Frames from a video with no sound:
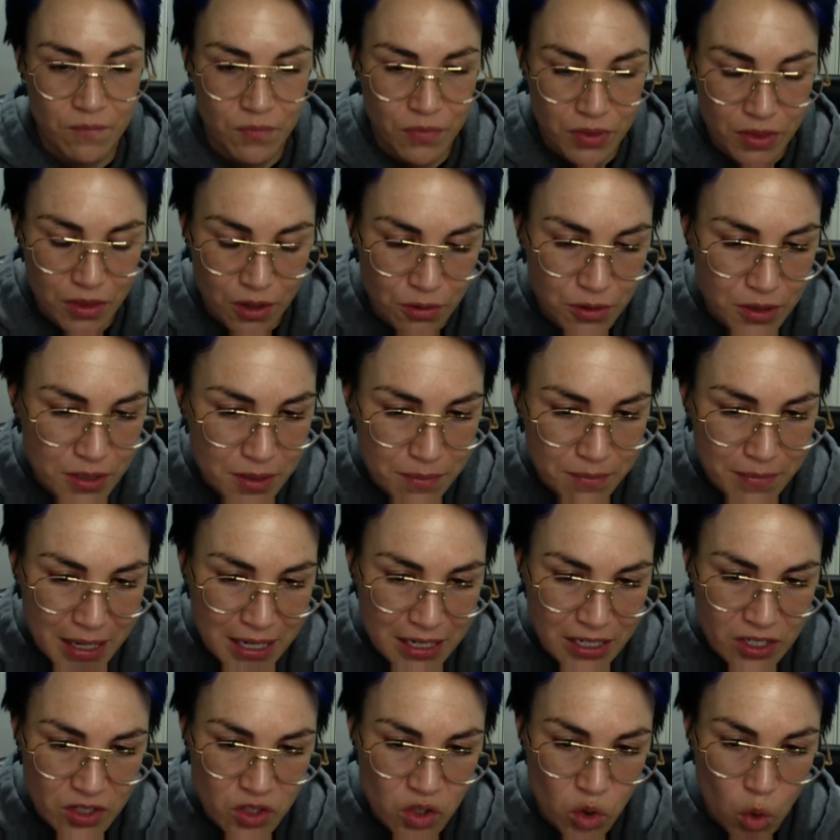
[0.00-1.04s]
"There is a
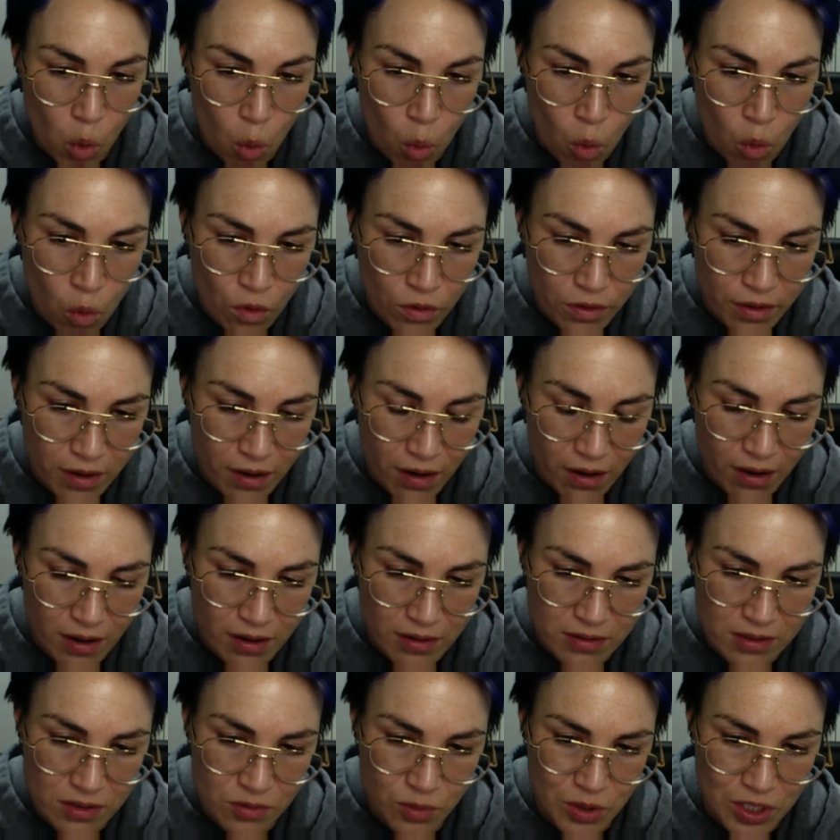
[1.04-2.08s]
meanness in all the
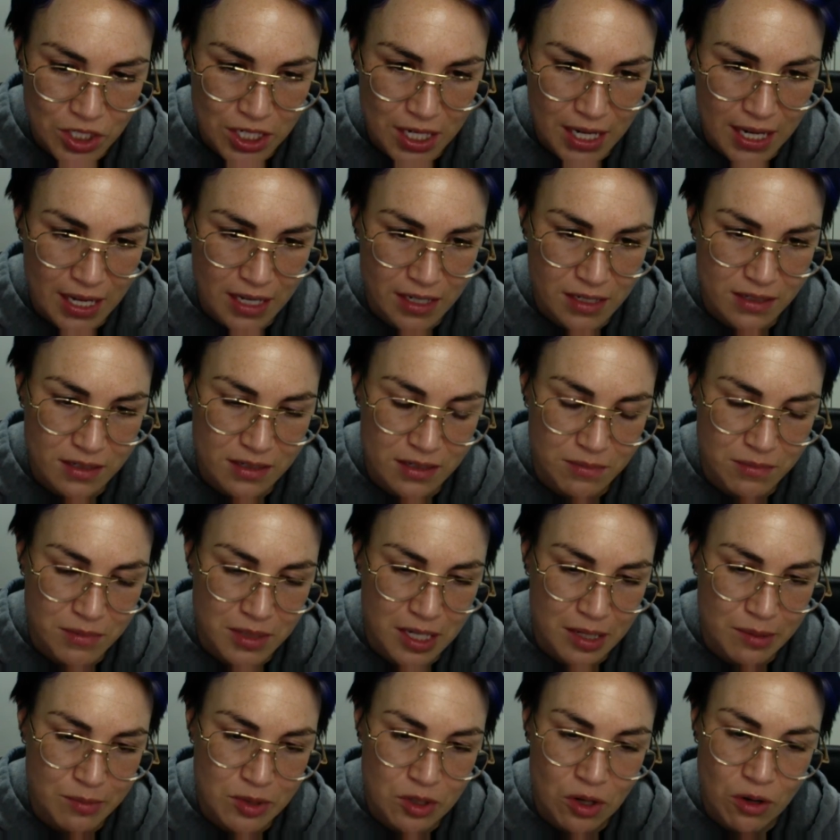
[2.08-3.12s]
arts which ladies
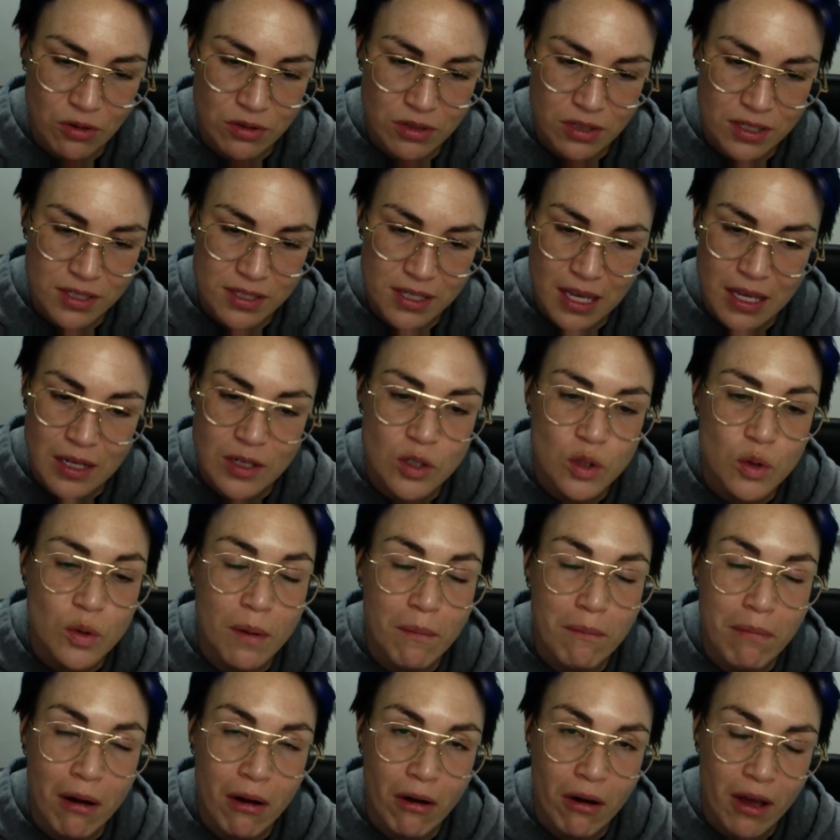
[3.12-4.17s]
sometimes condescend to
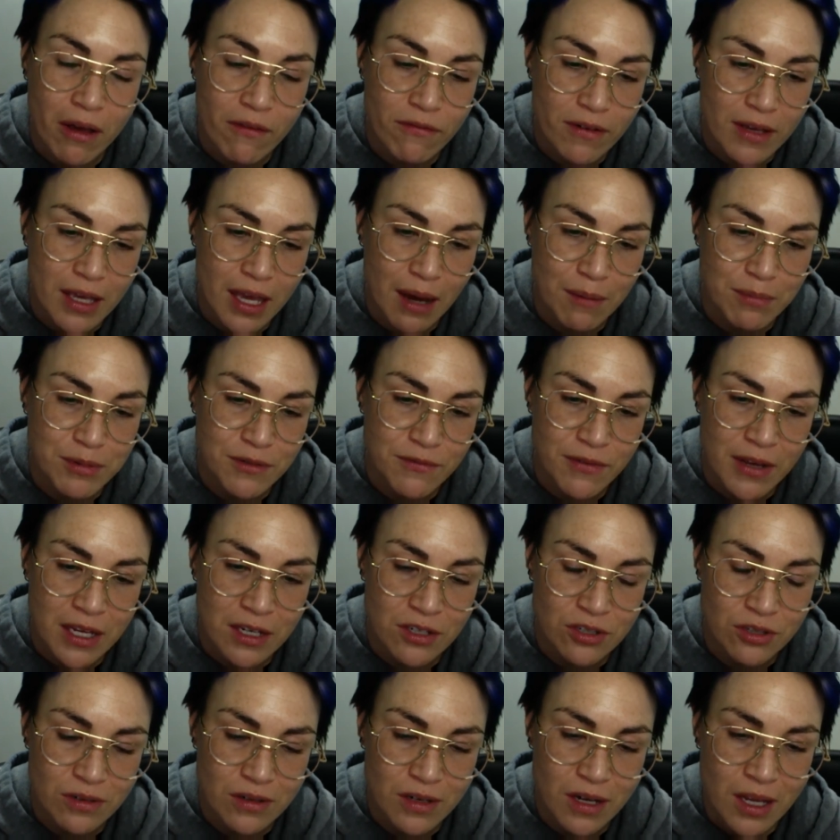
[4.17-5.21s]
employ for
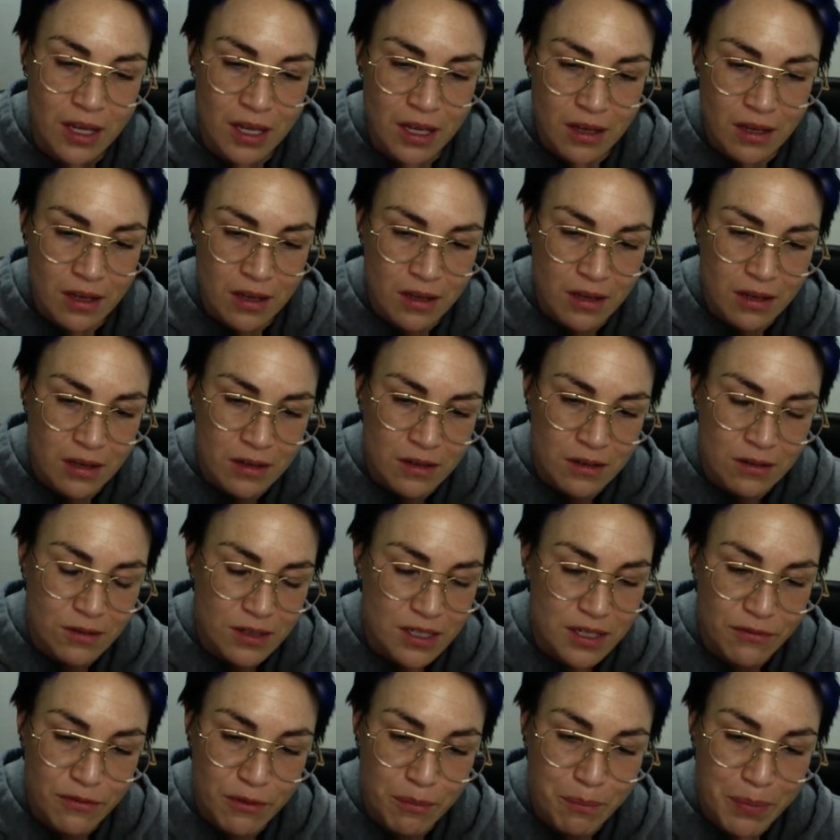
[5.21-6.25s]
captivation.
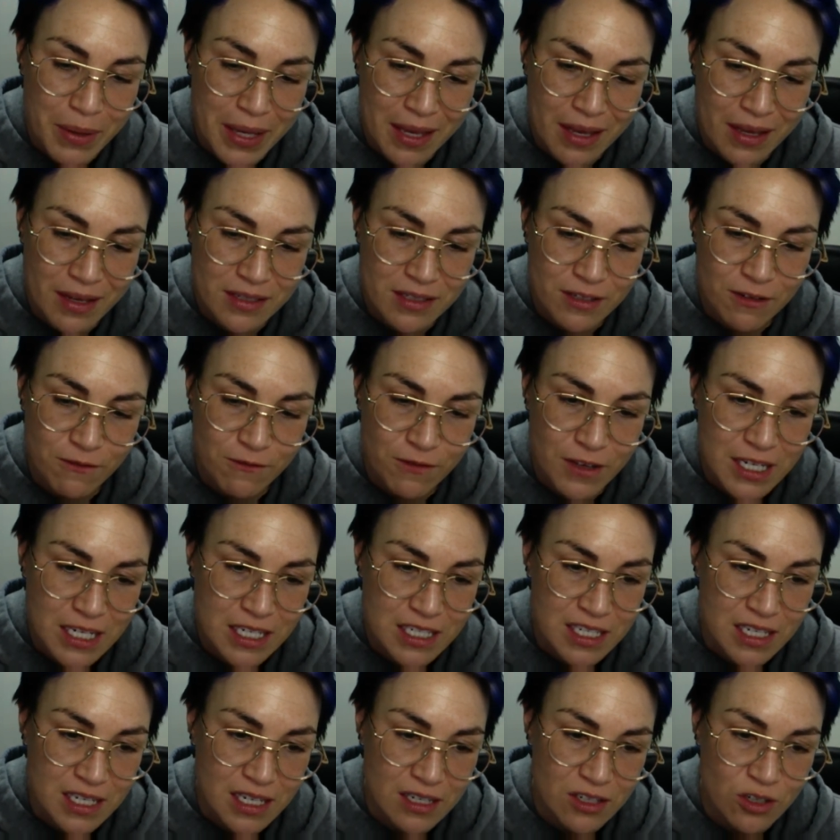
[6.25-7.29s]
Whatever bears
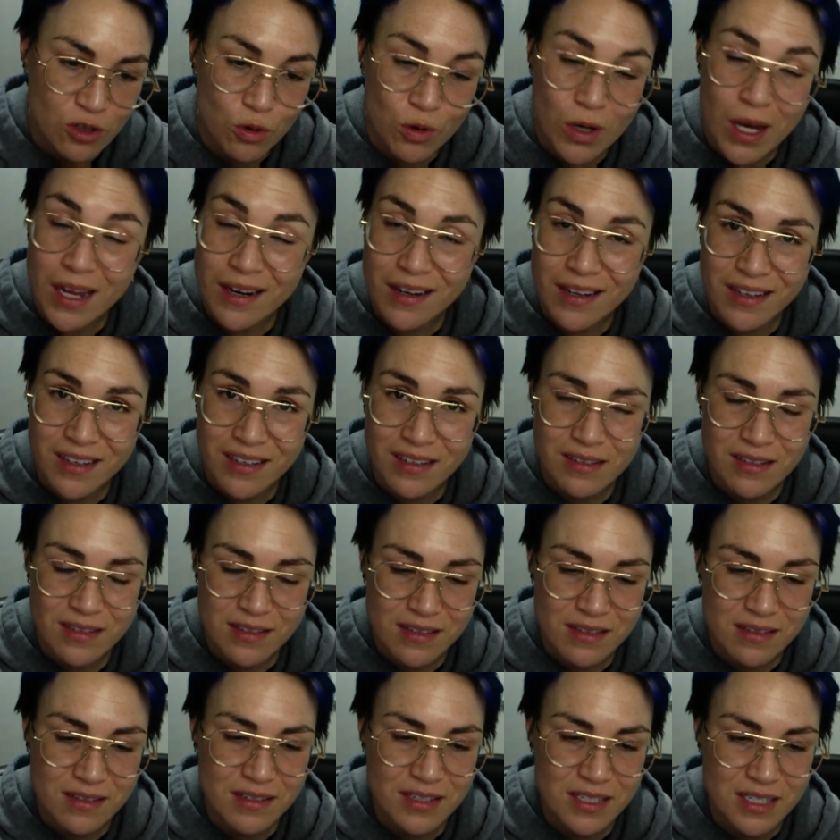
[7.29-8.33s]
affinity to cunning
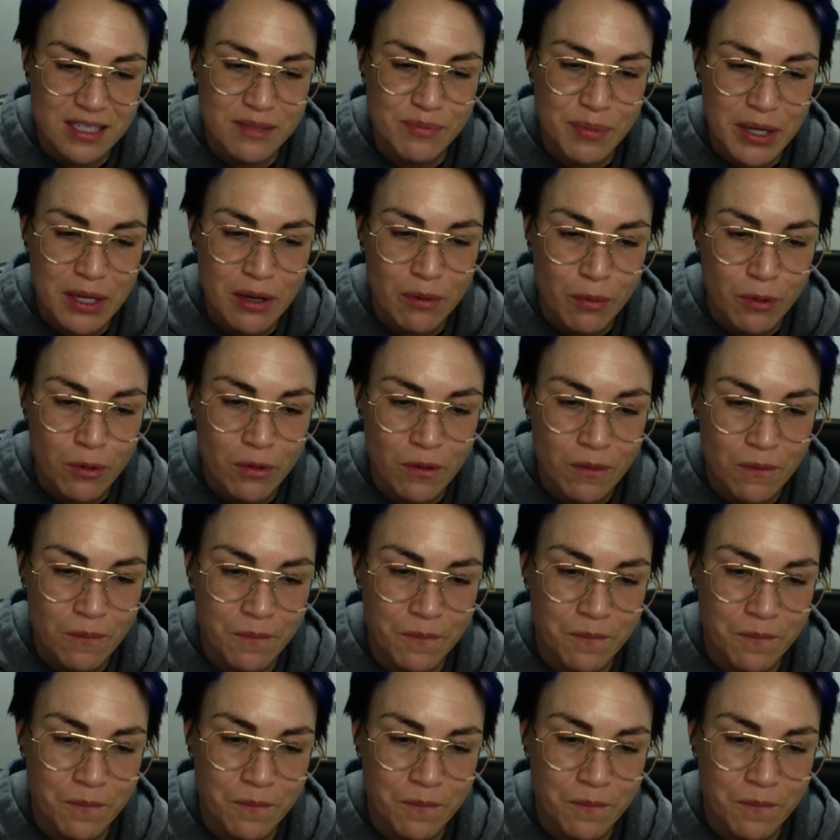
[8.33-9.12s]
is despicable."